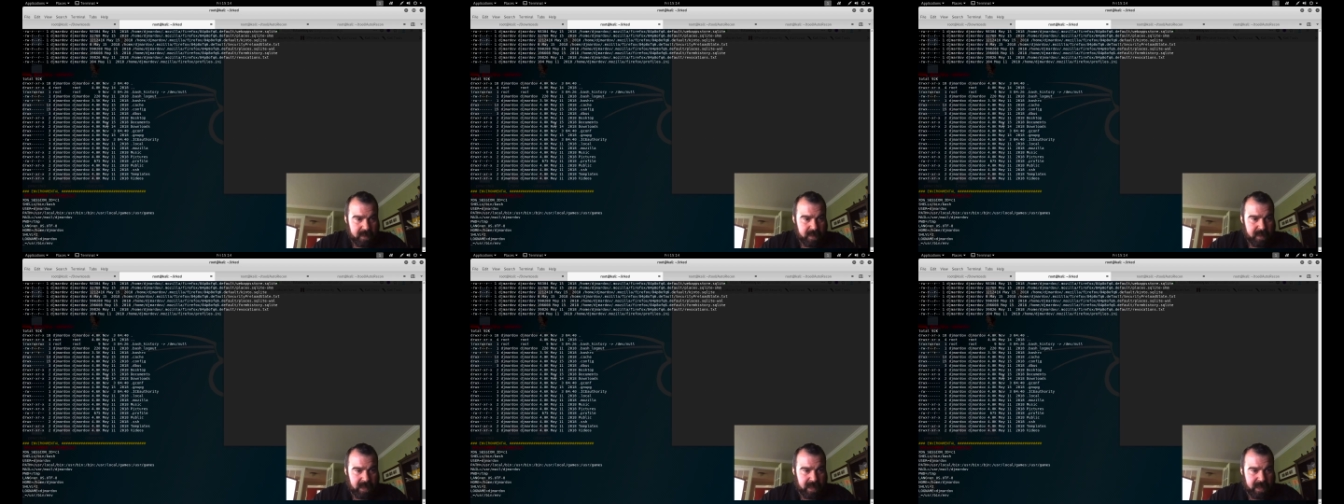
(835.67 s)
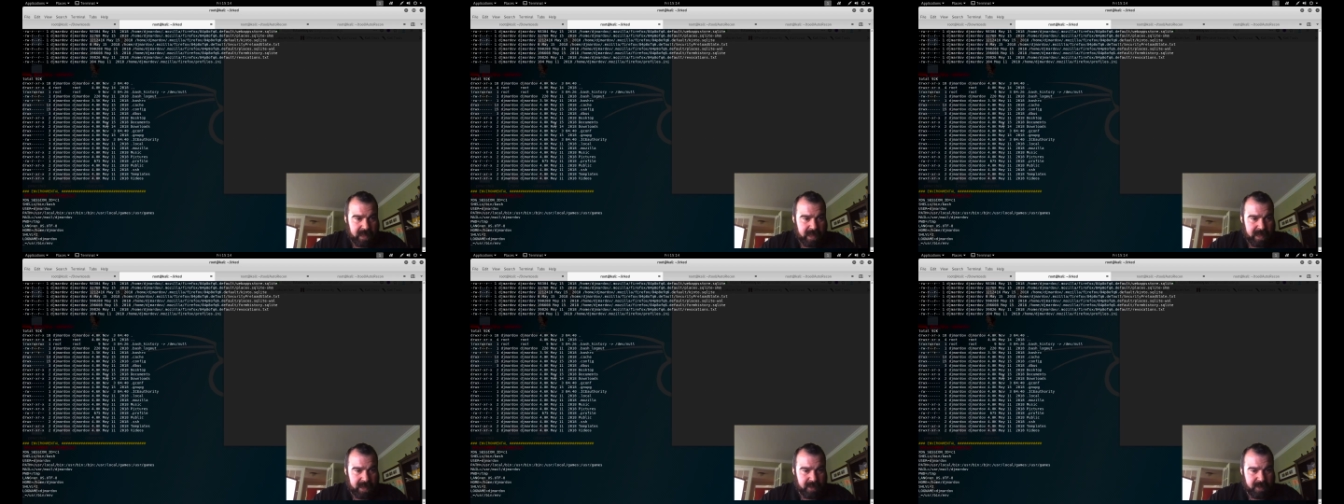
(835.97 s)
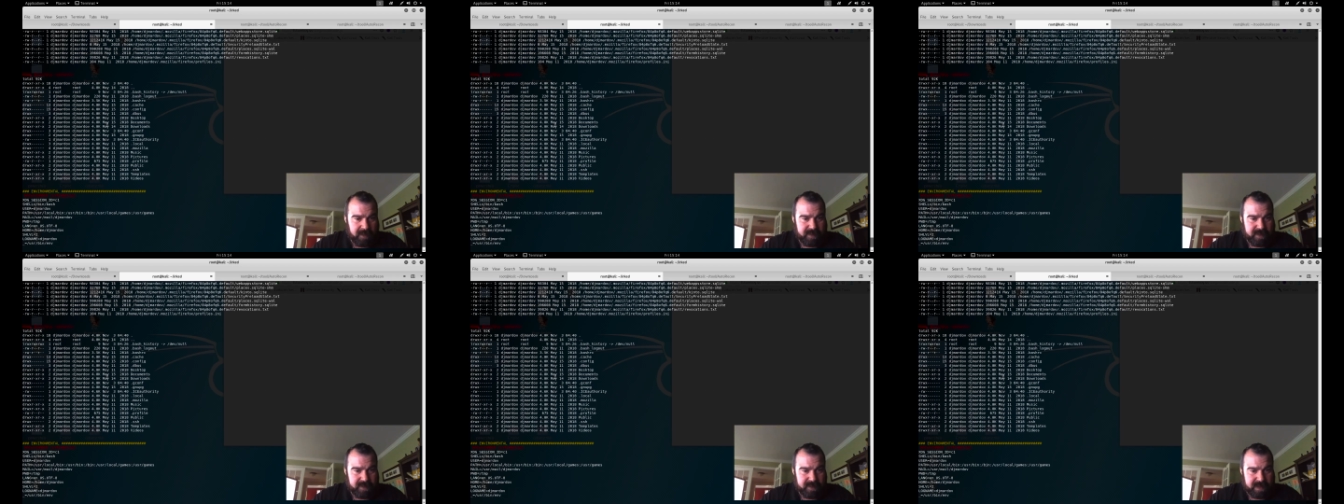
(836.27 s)

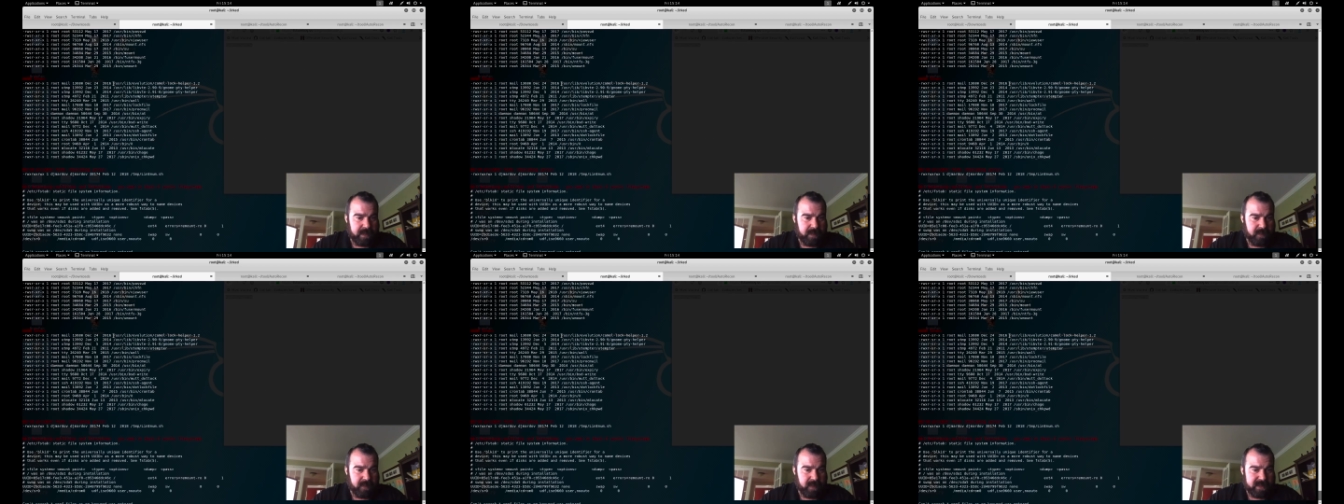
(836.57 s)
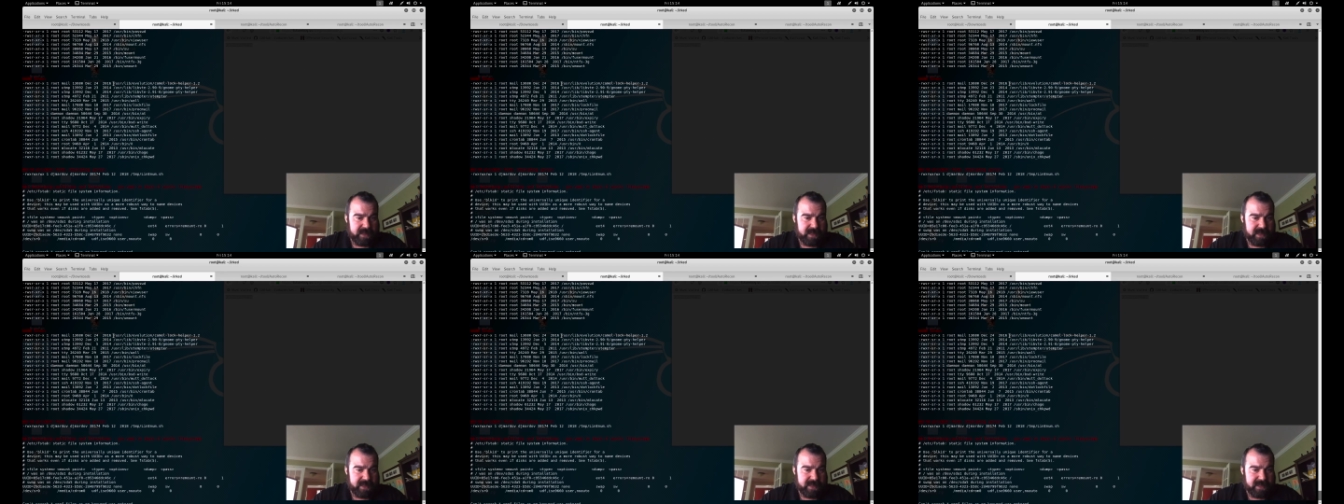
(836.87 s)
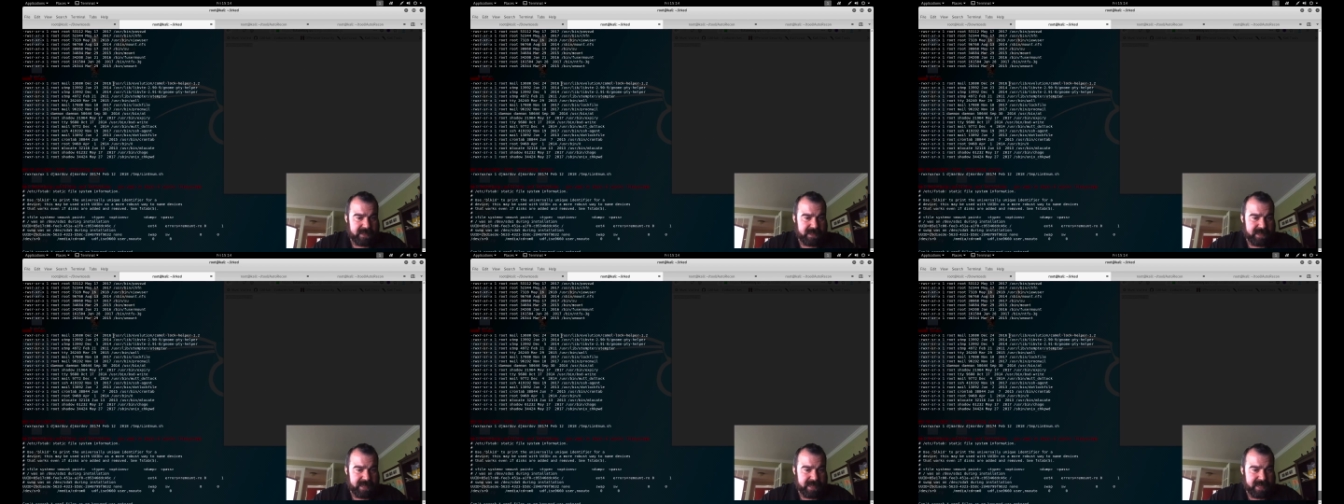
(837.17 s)
Home directory. It wasn't
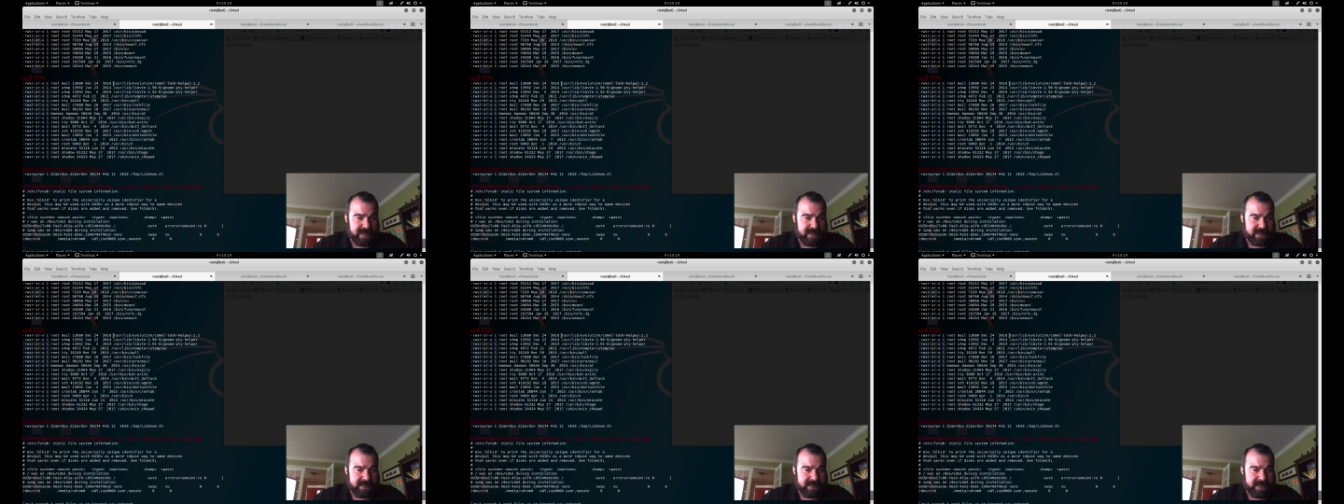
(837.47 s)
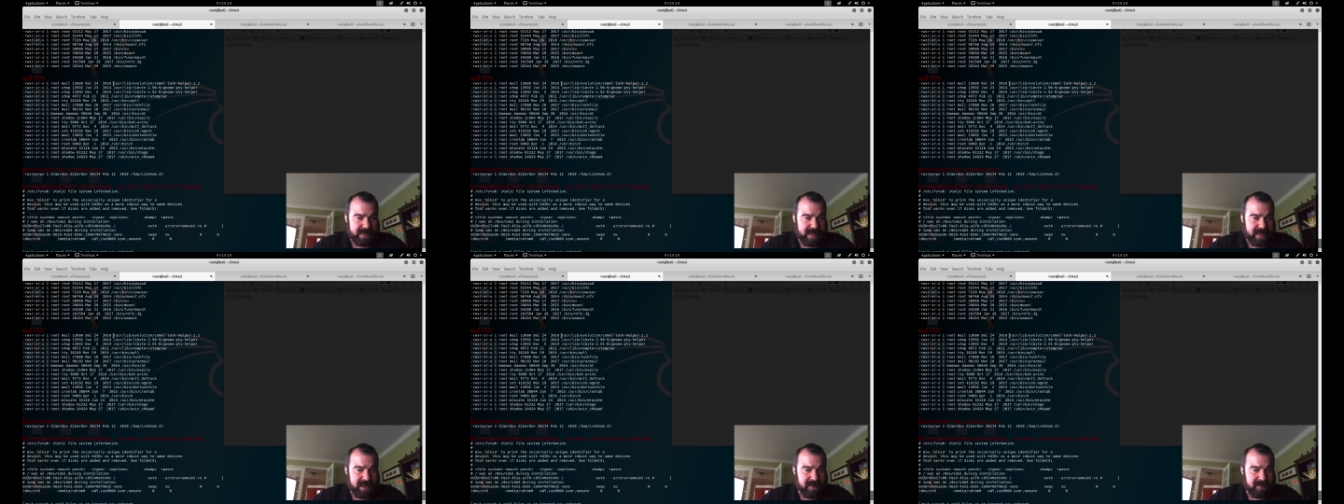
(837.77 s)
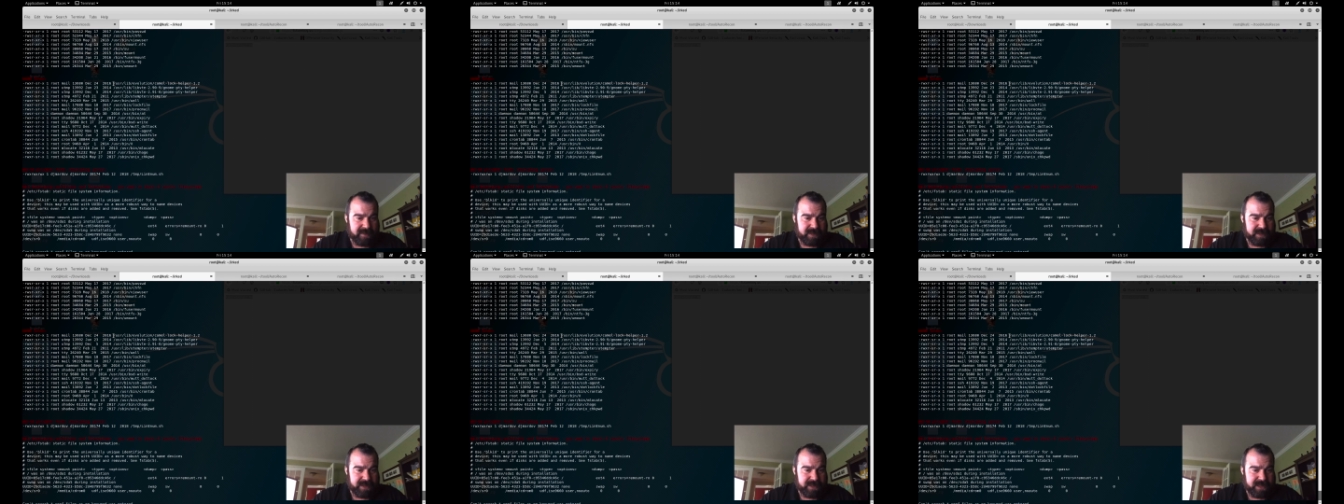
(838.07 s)
until I got
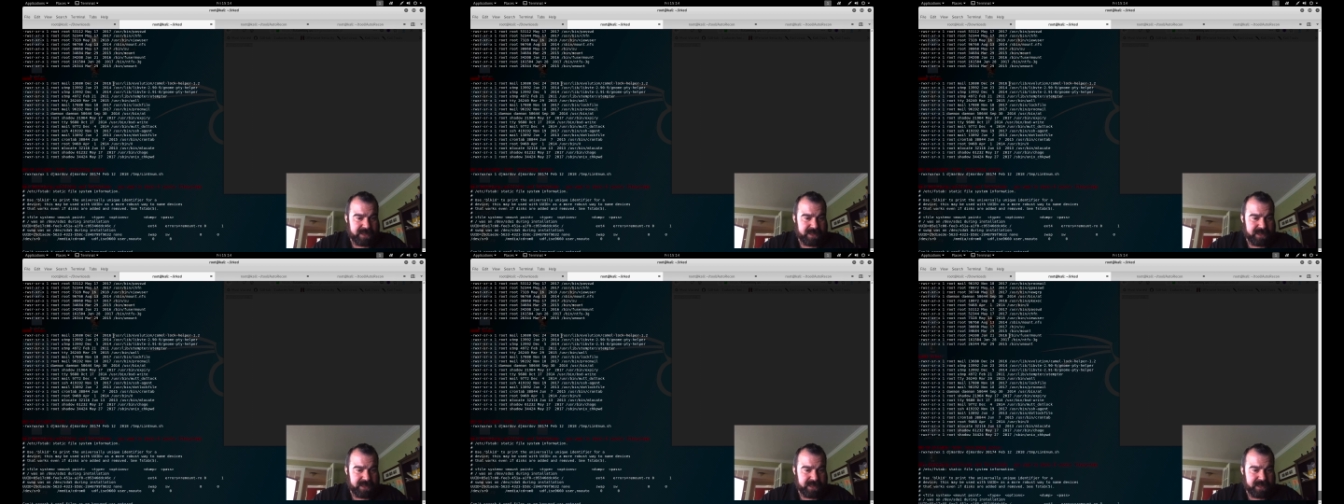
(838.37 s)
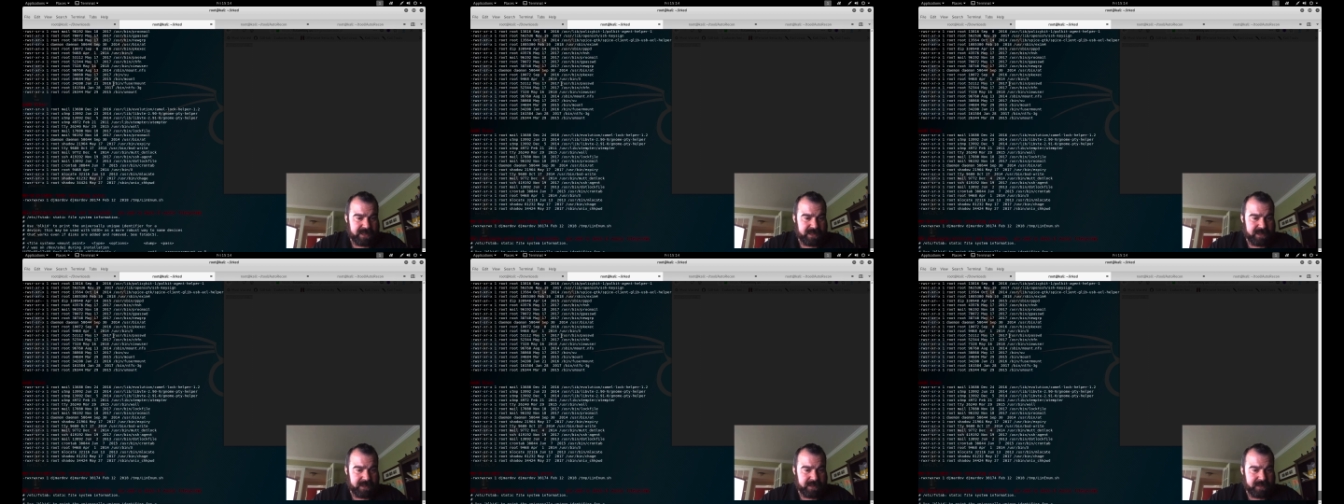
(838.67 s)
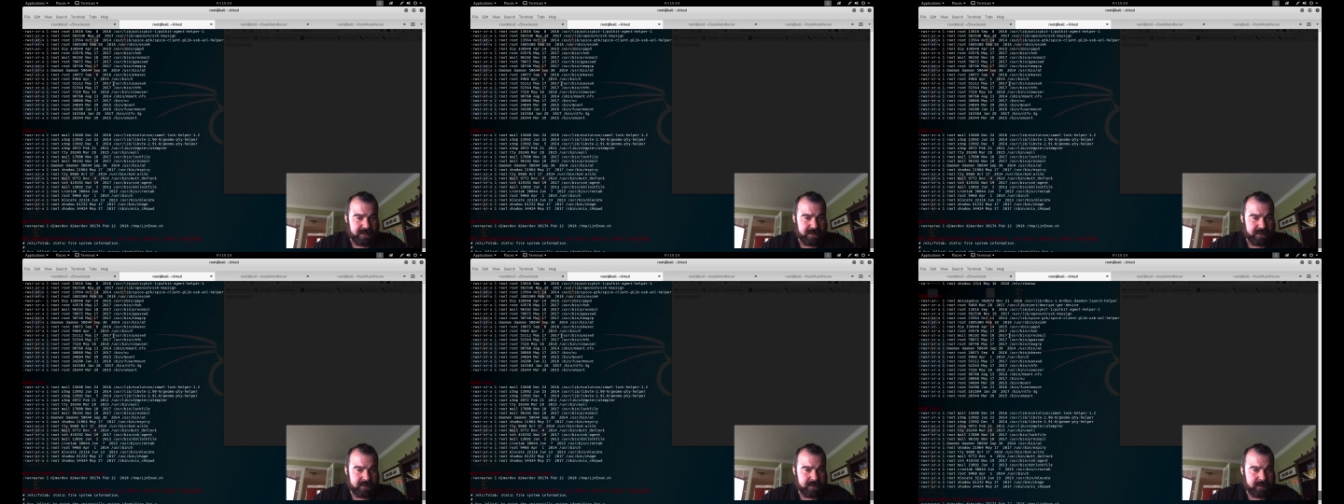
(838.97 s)
down
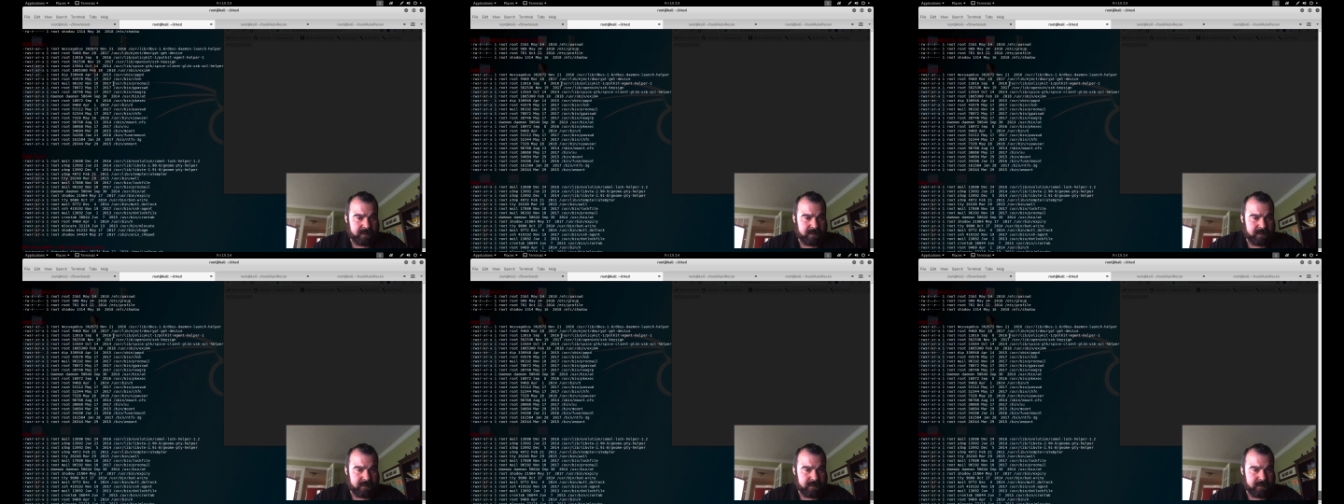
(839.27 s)
to